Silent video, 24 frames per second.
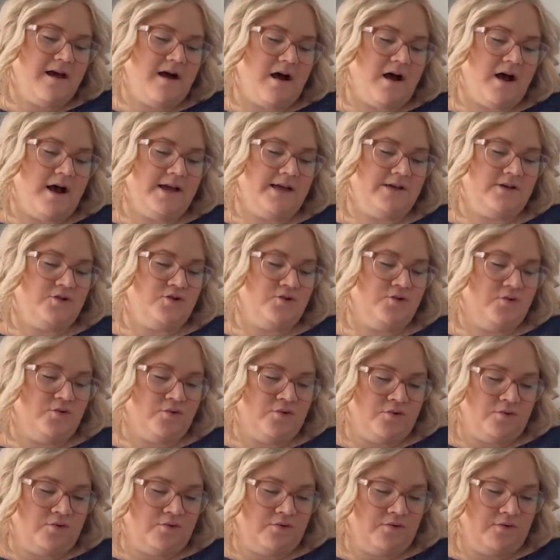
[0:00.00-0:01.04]
I
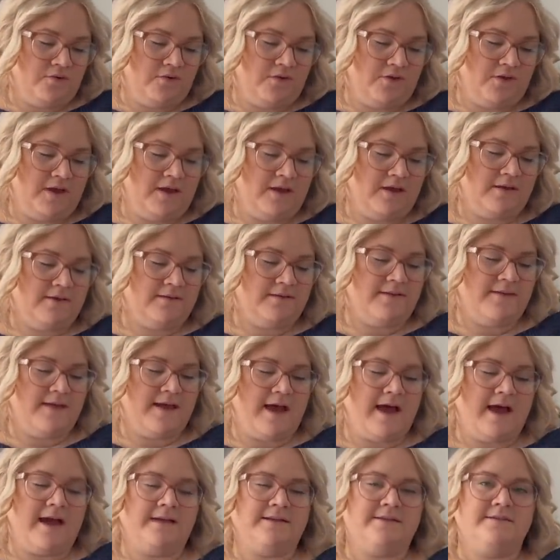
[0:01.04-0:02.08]
do think
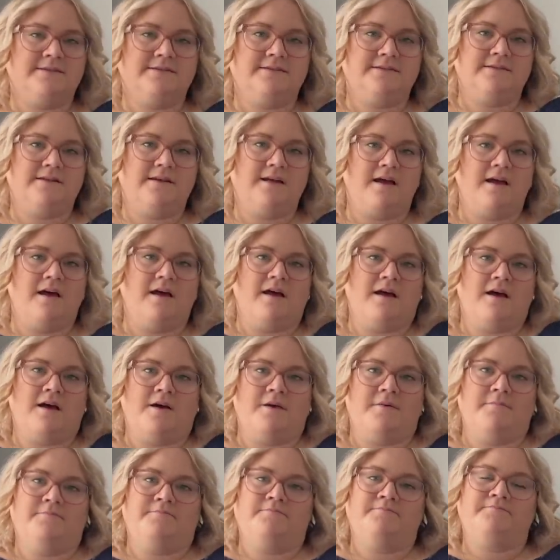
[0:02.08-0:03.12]
that
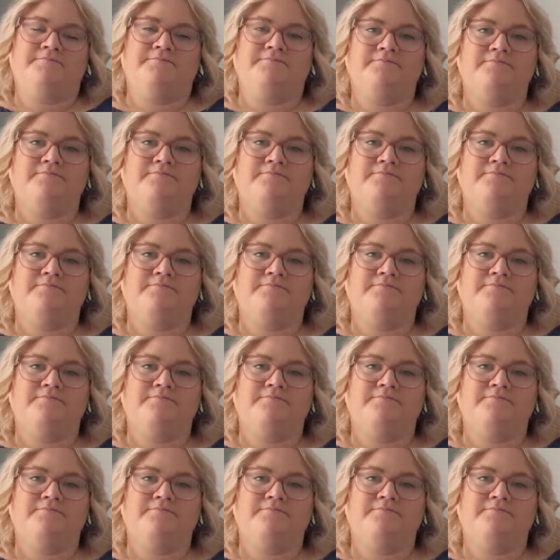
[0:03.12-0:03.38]
um,